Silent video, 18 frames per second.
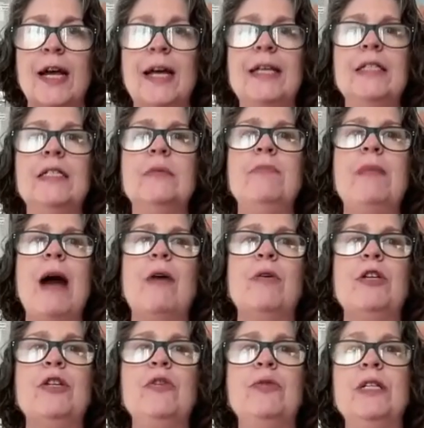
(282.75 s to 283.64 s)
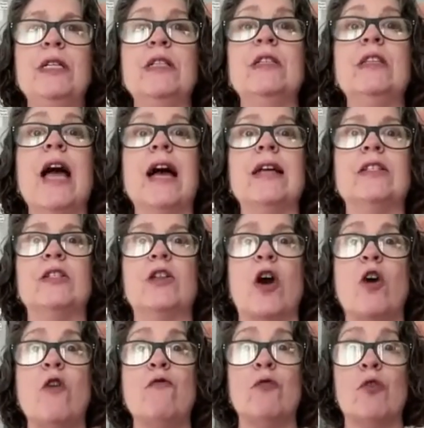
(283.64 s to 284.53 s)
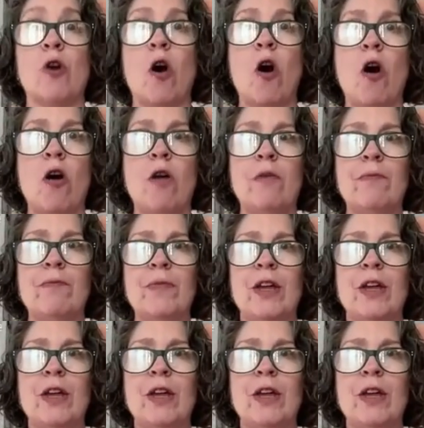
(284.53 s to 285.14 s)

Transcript: It's about using less overall.